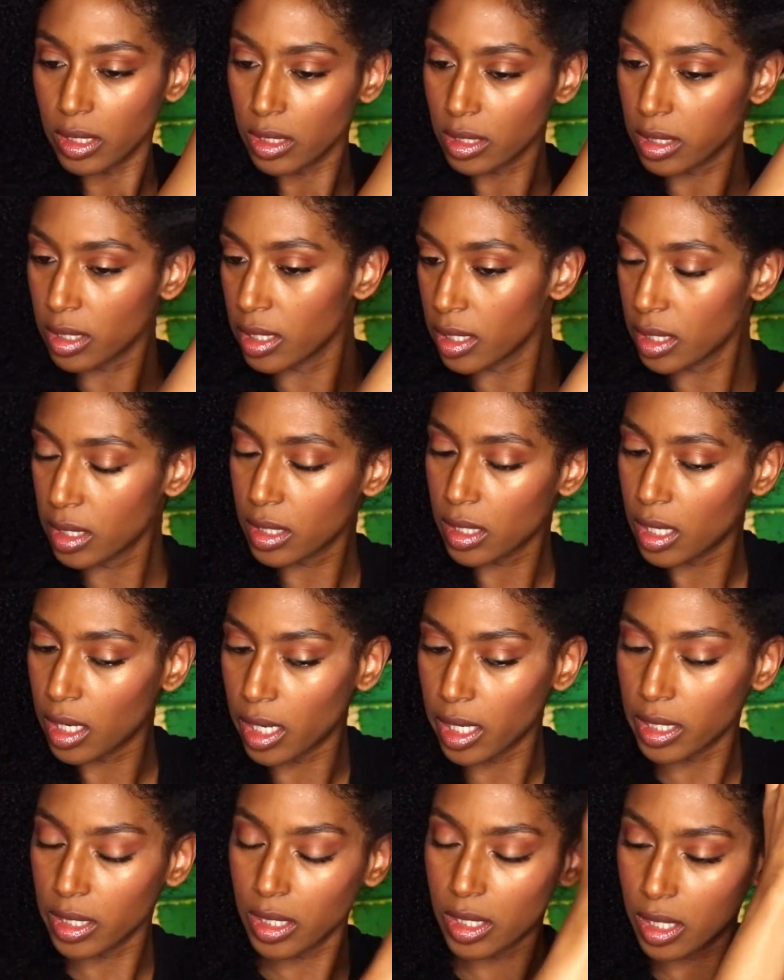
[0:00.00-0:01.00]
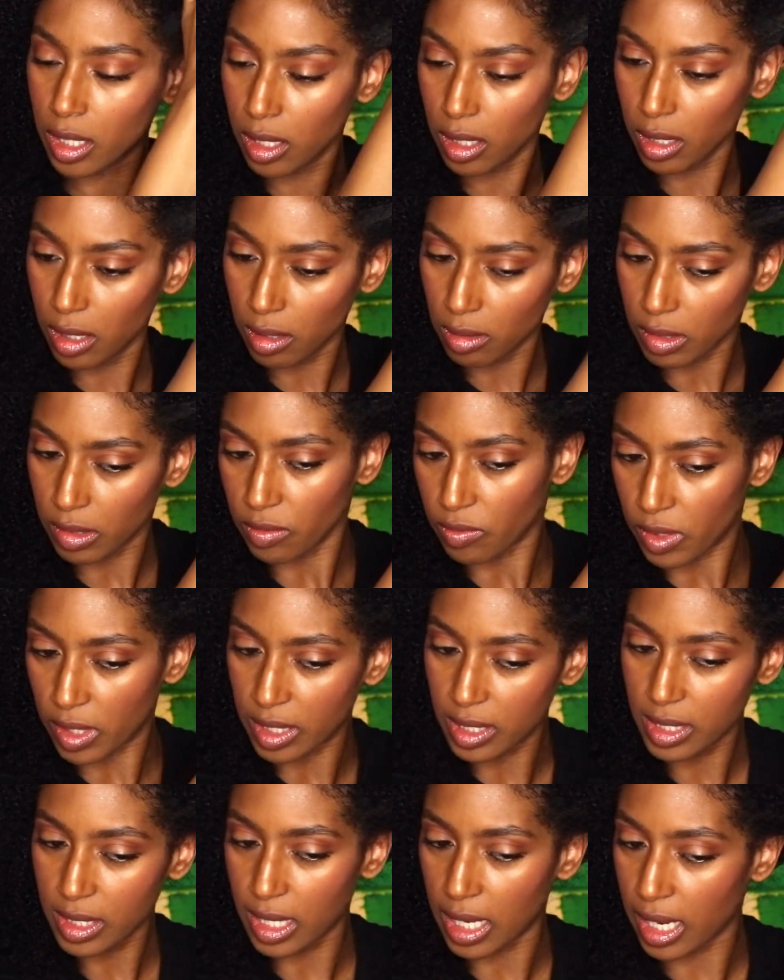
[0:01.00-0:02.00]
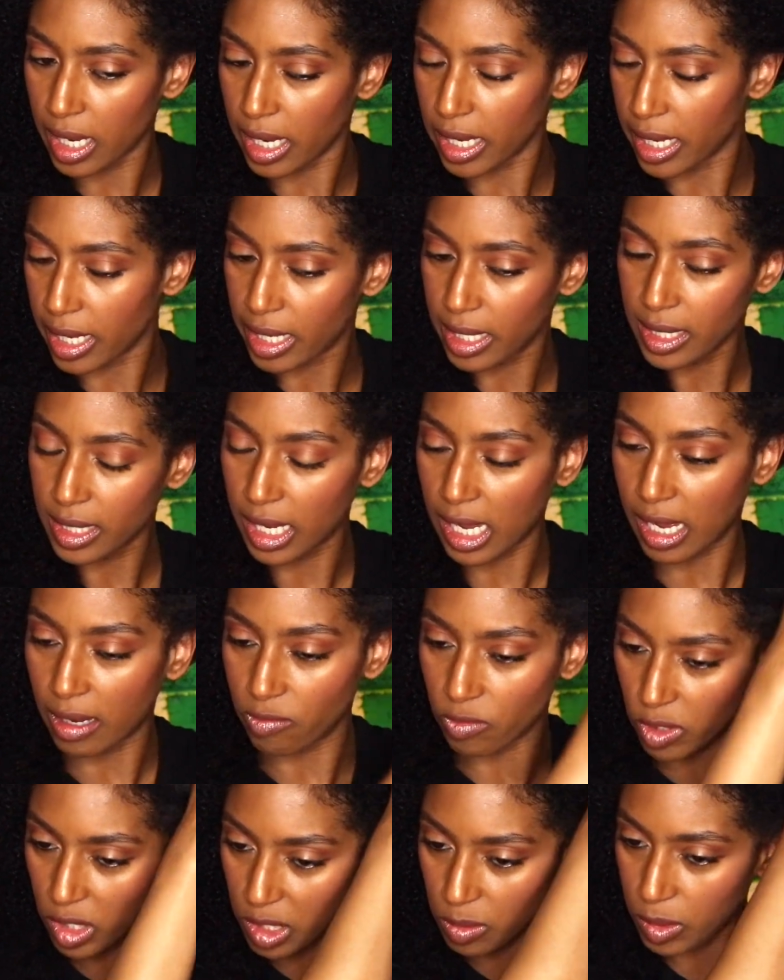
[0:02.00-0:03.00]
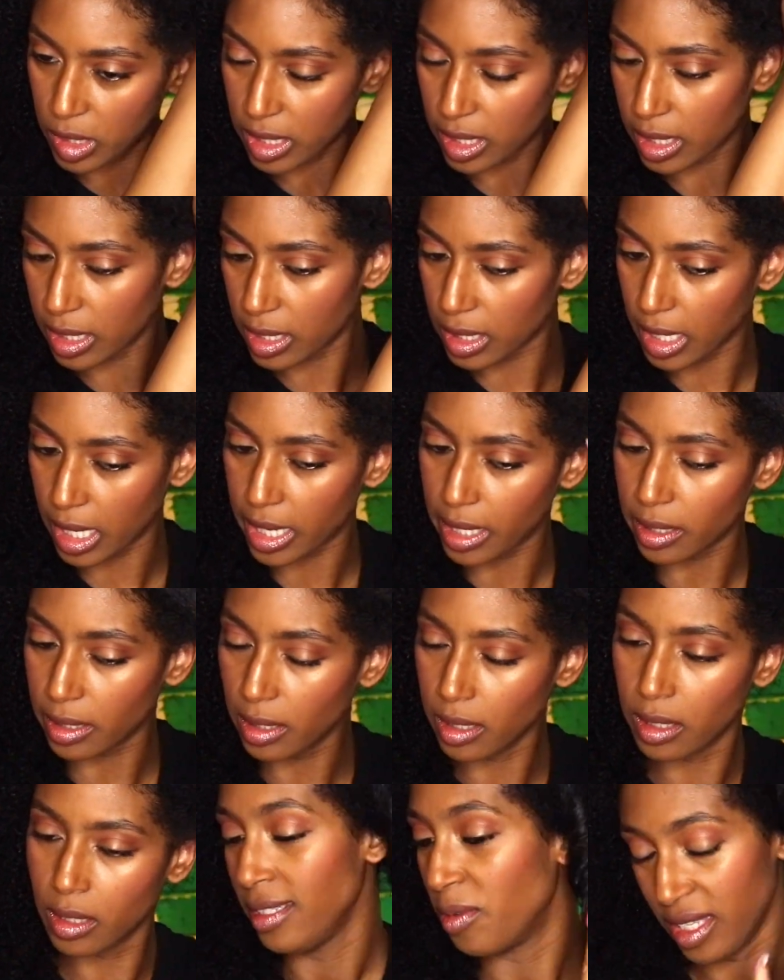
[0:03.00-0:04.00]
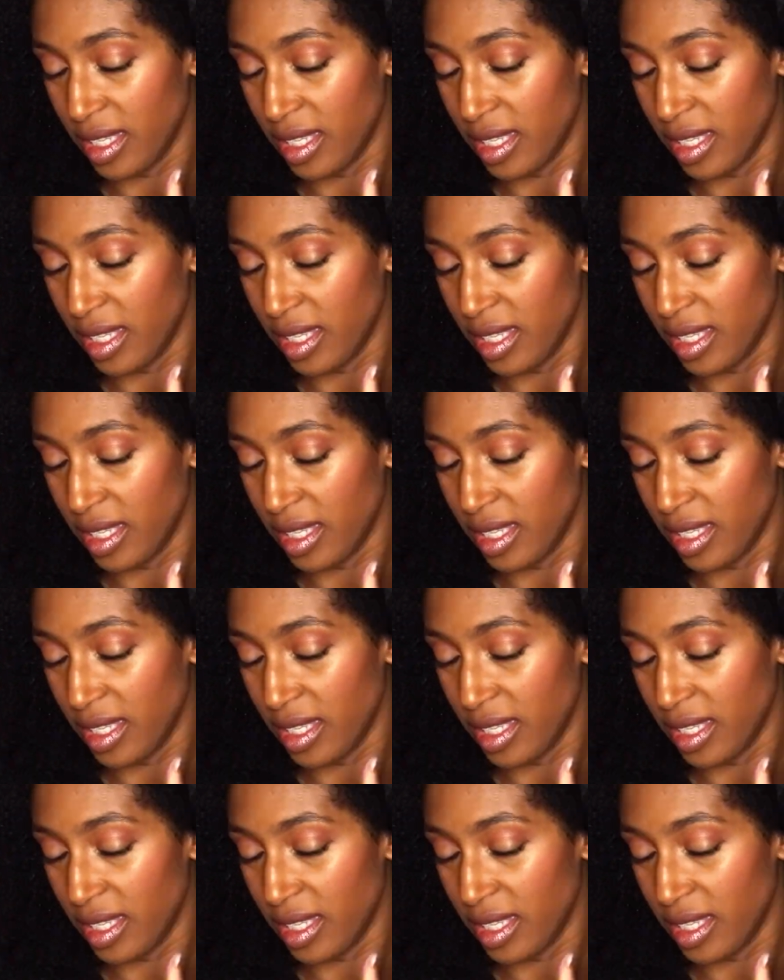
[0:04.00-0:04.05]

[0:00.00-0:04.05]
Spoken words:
usually start with one side at a time. We'll split this later.